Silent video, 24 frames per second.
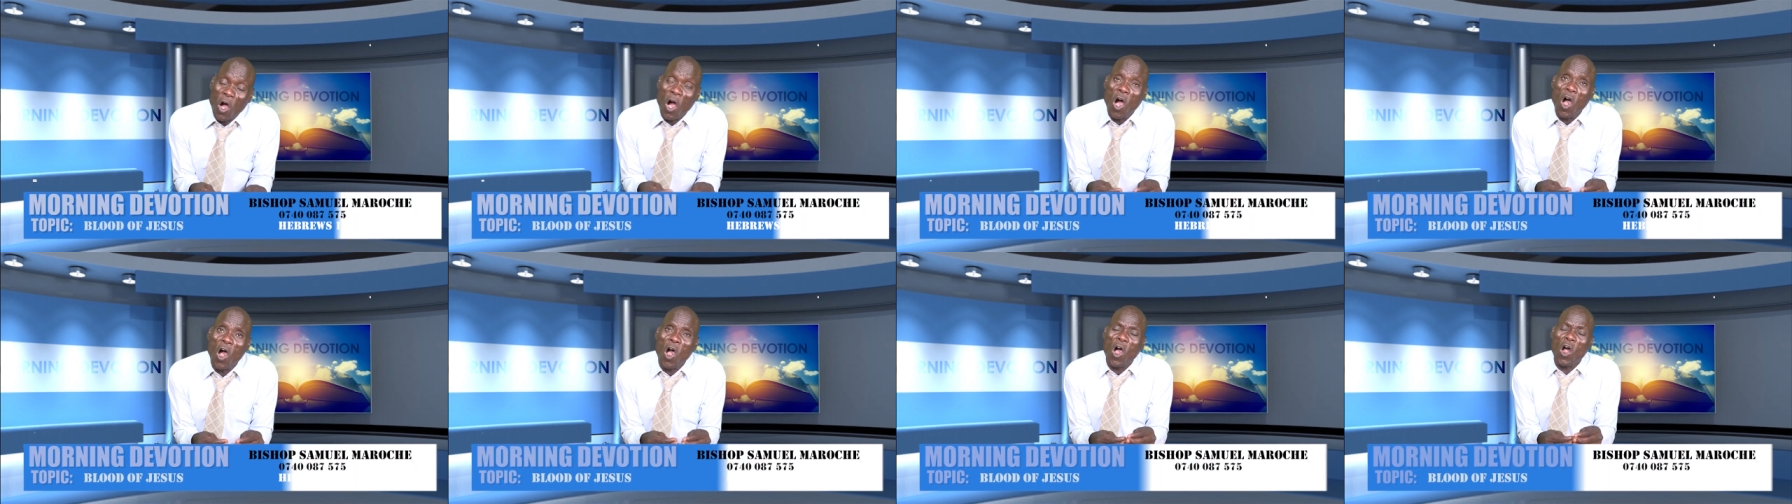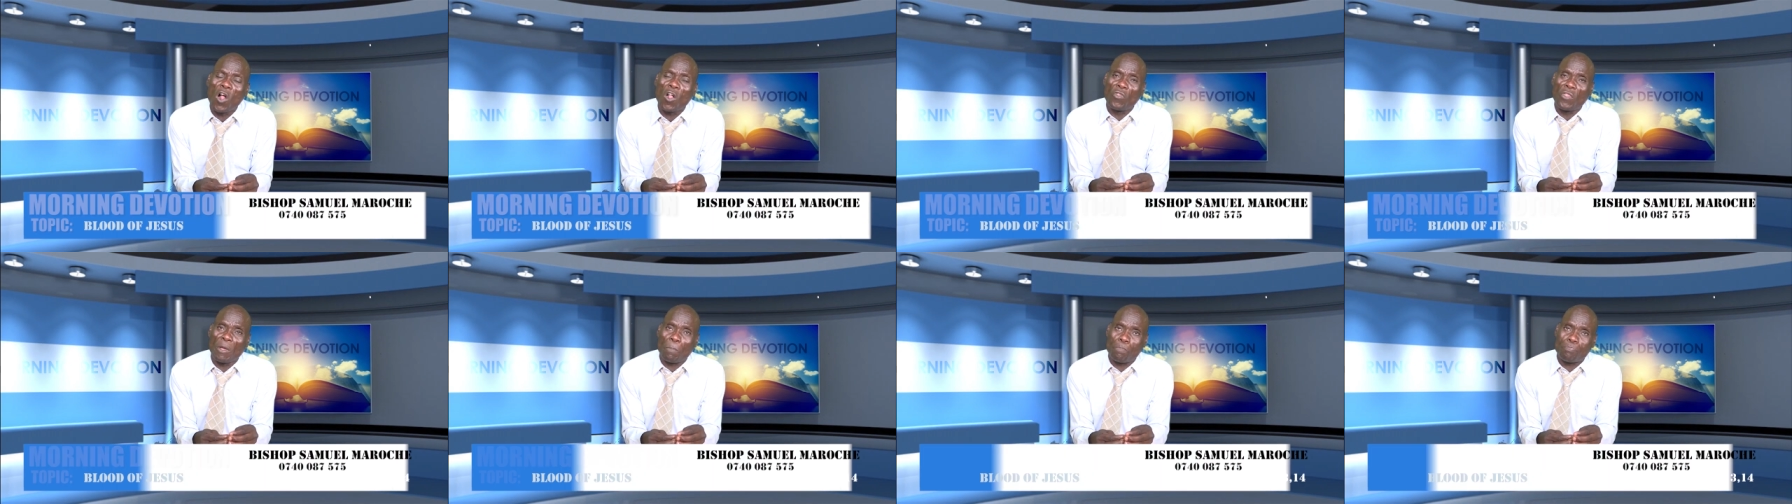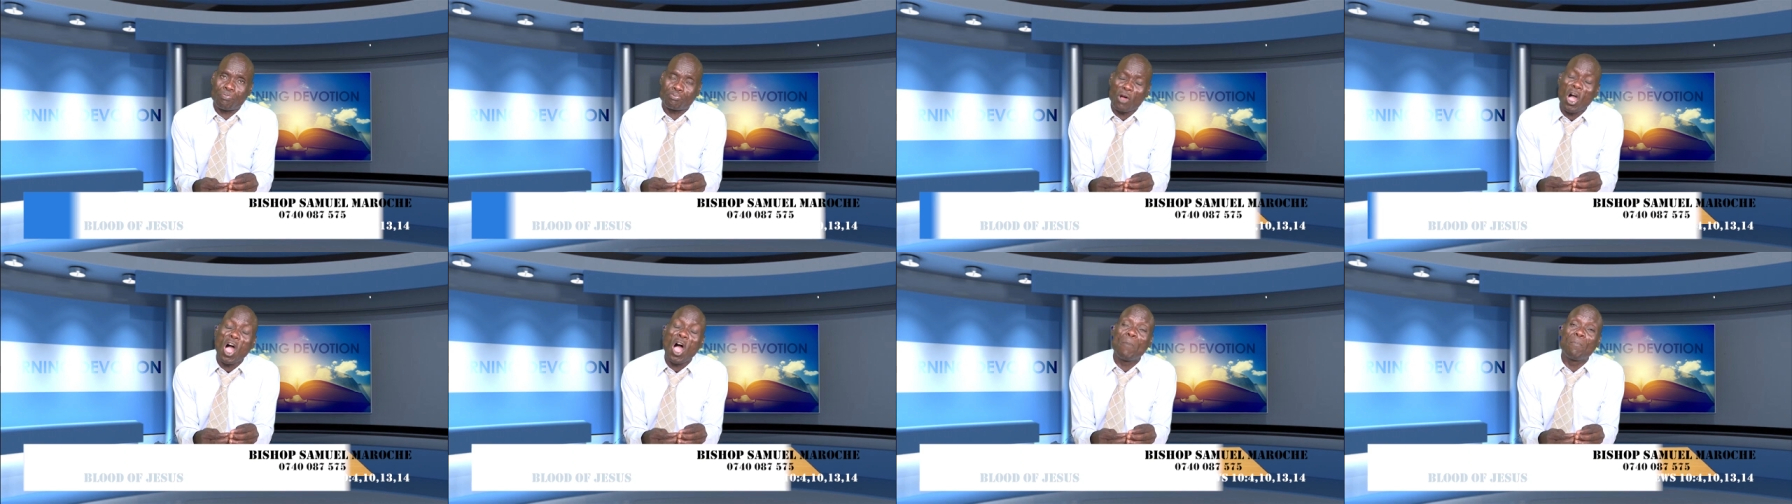all
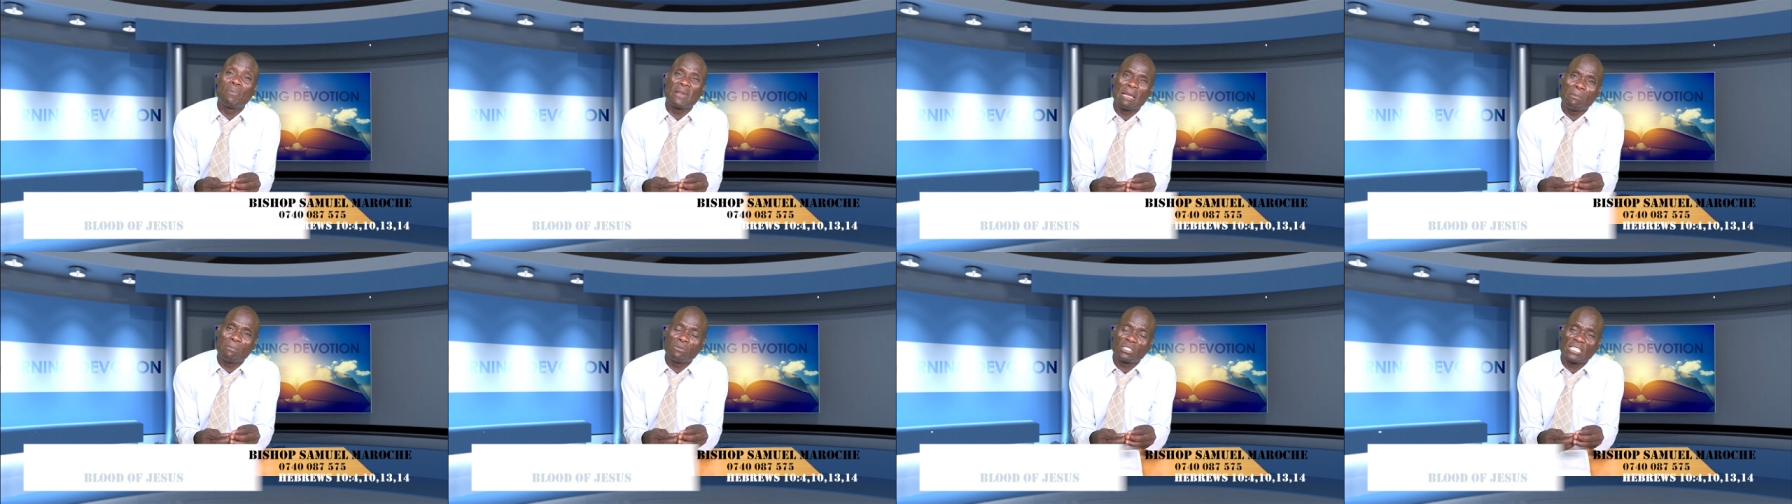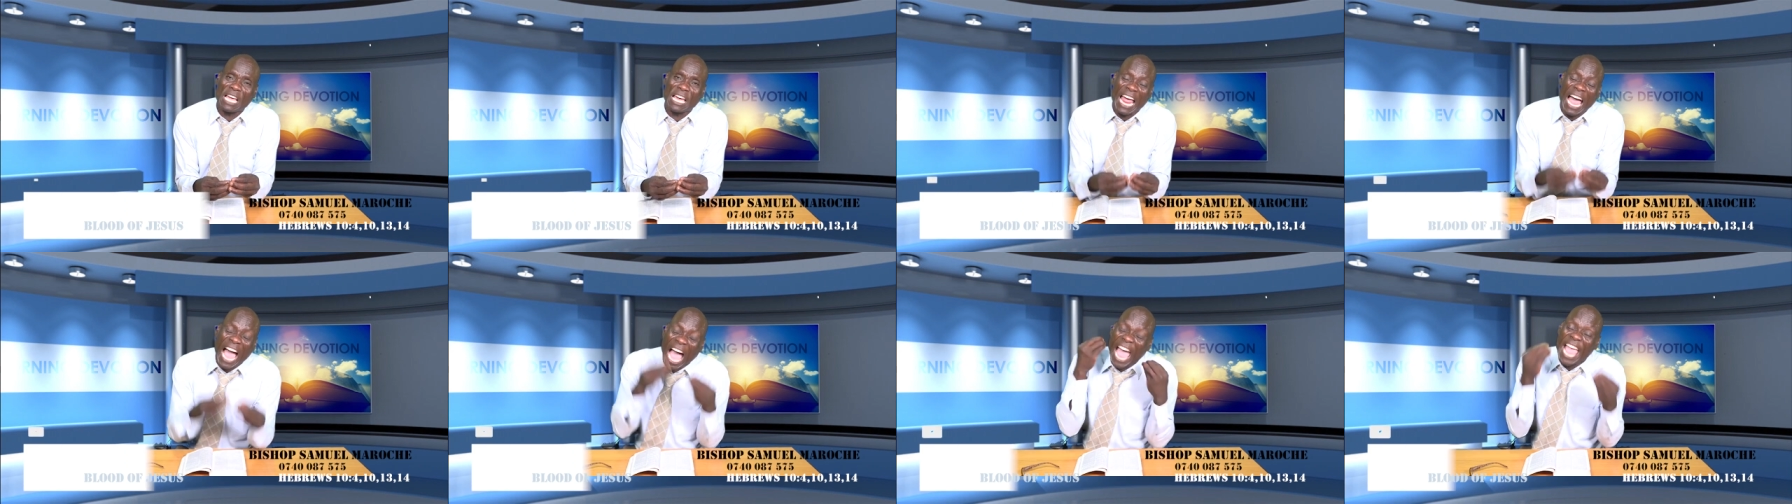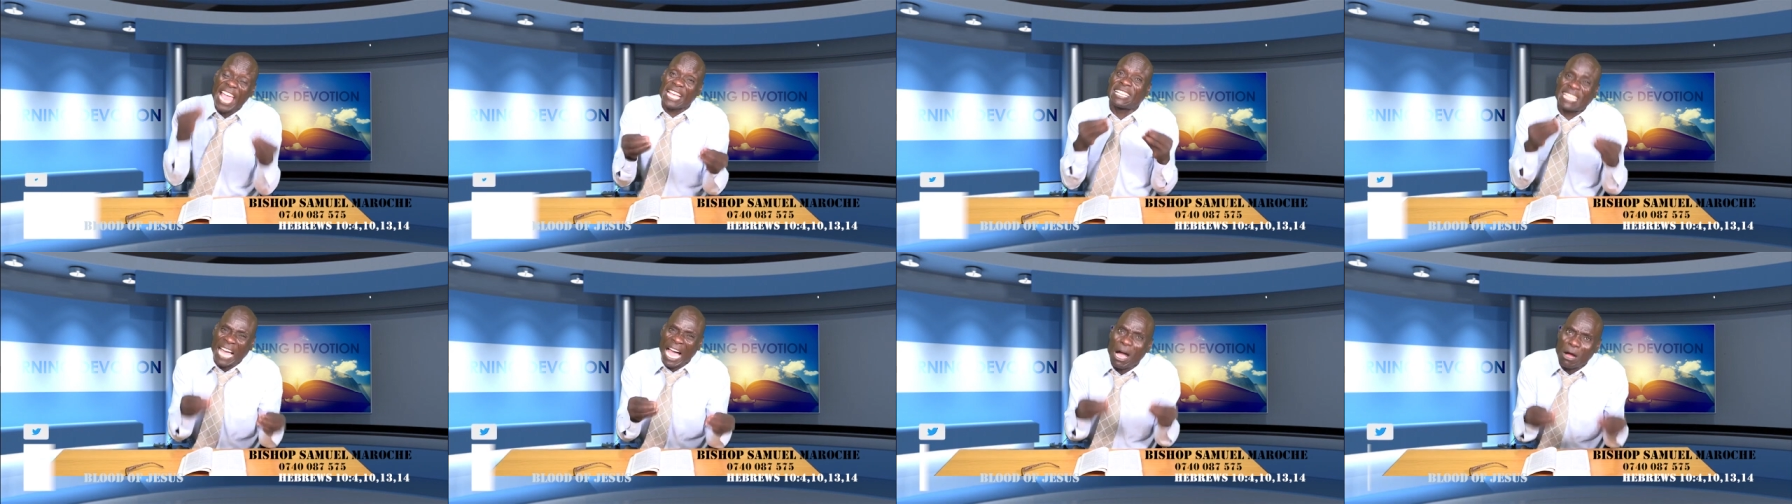the problems that
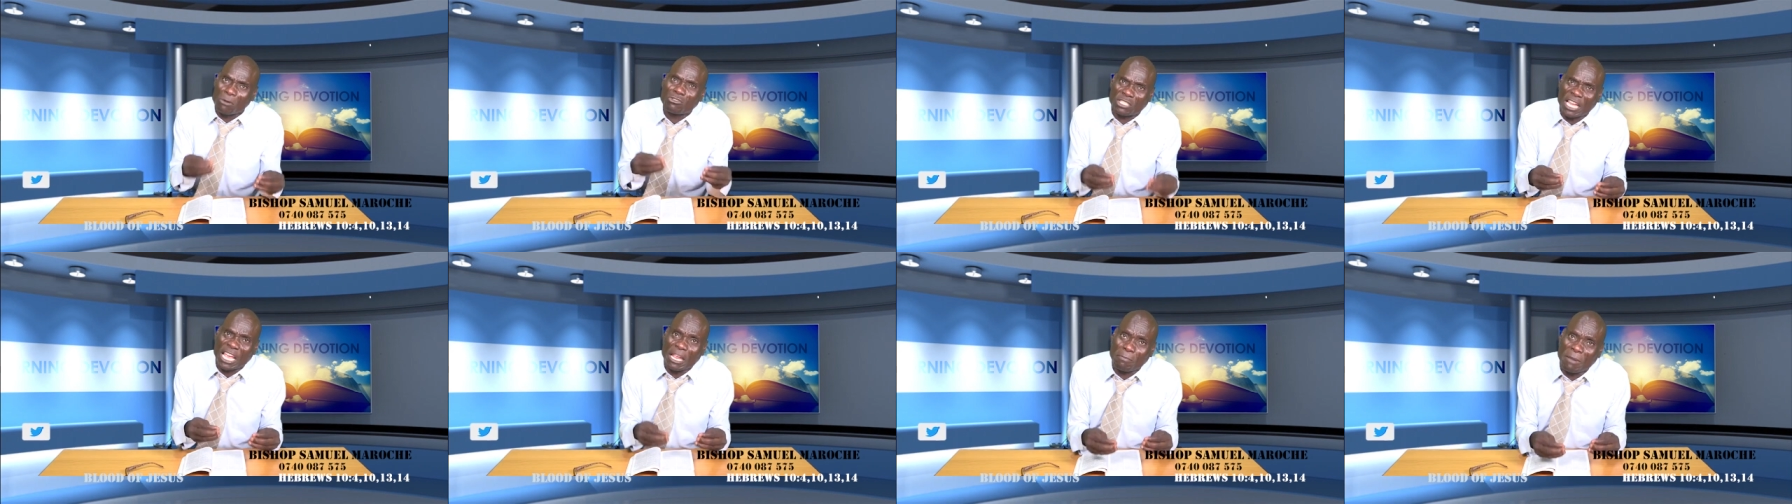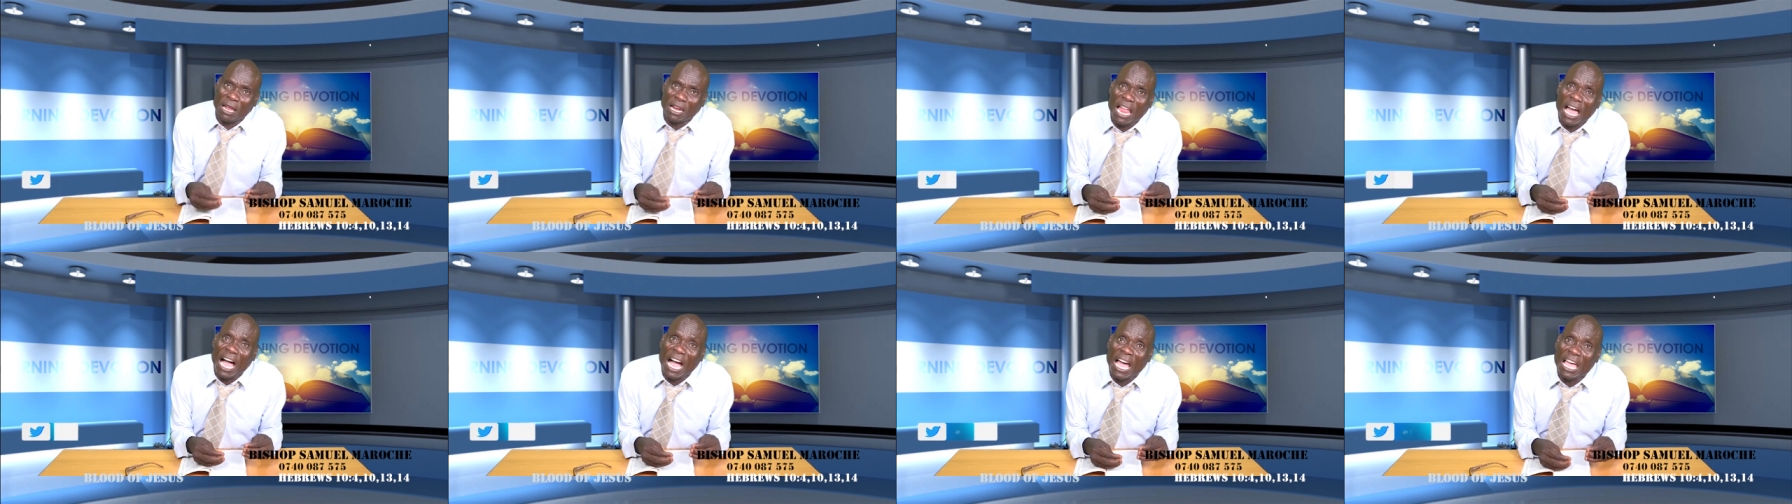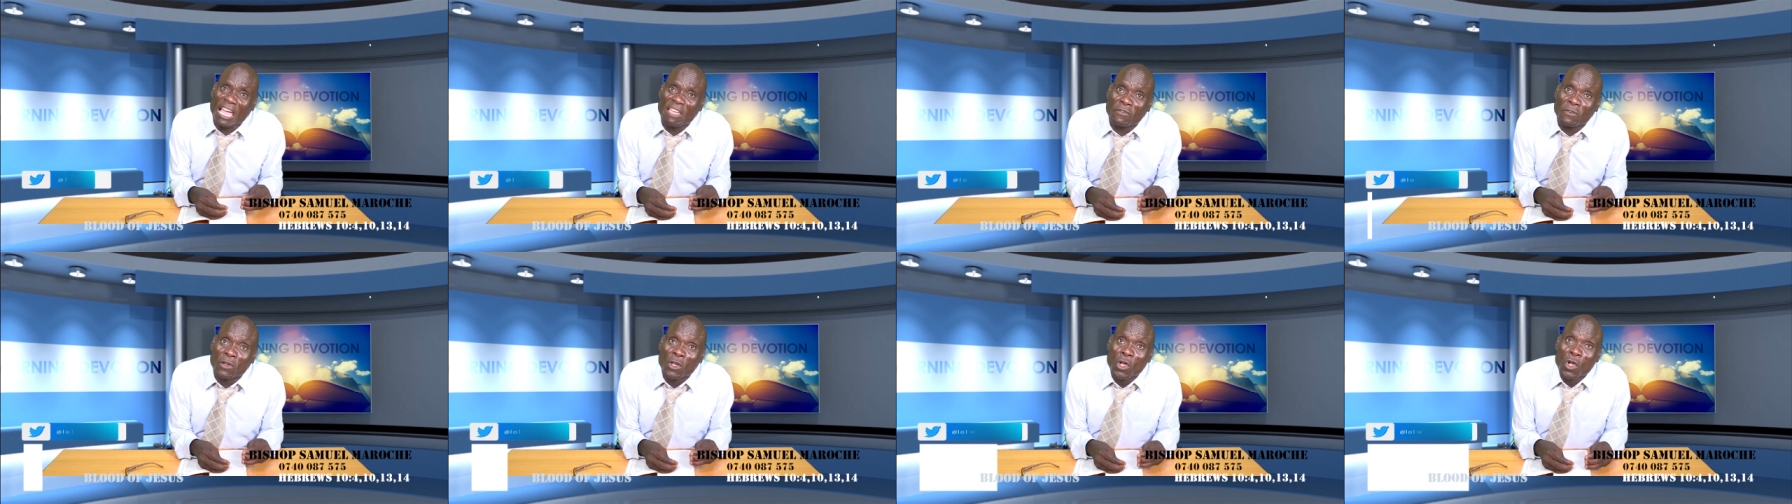I counter in my
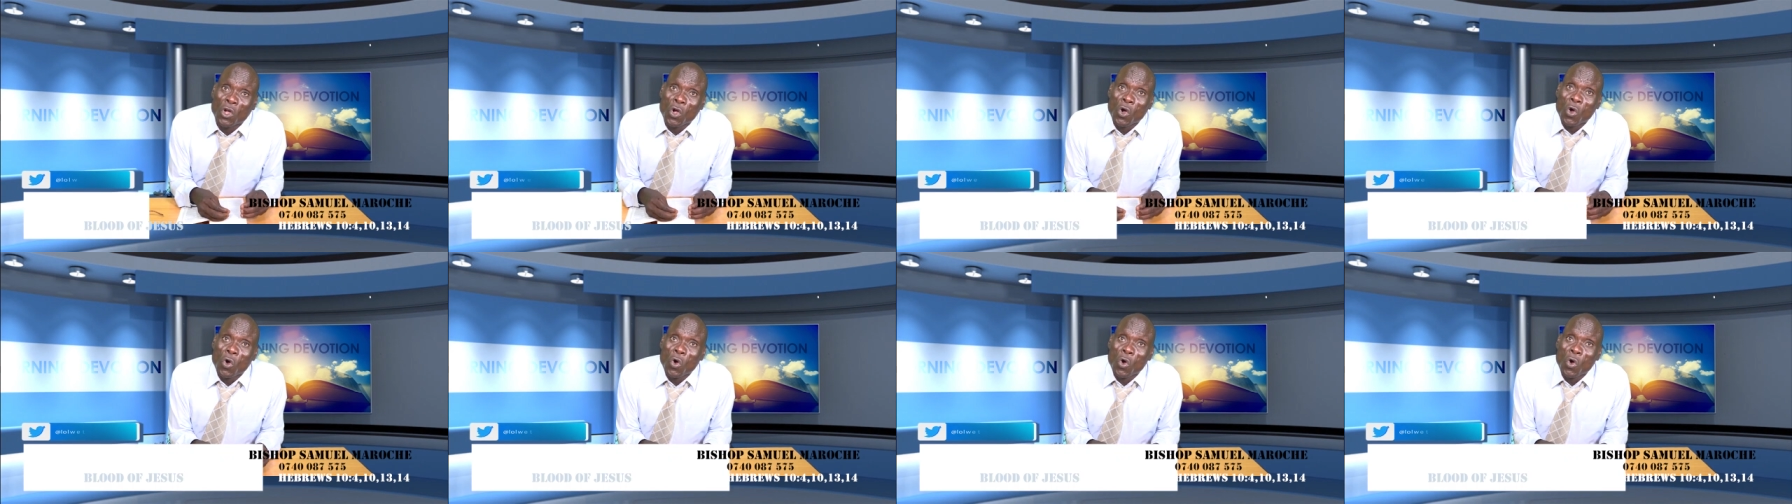life.